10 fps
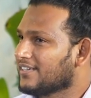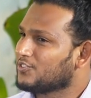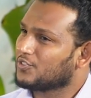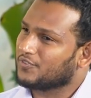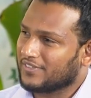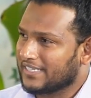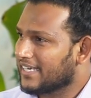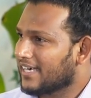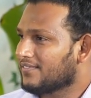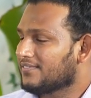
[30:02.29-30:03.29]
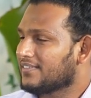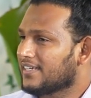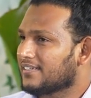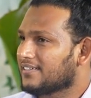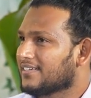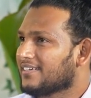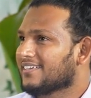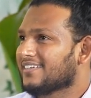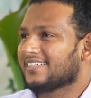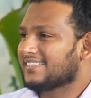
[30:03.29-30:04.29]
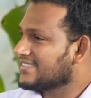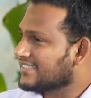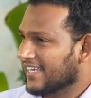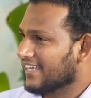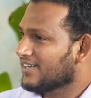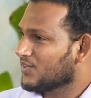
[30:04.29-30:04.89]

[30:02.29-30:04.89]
So we have that skill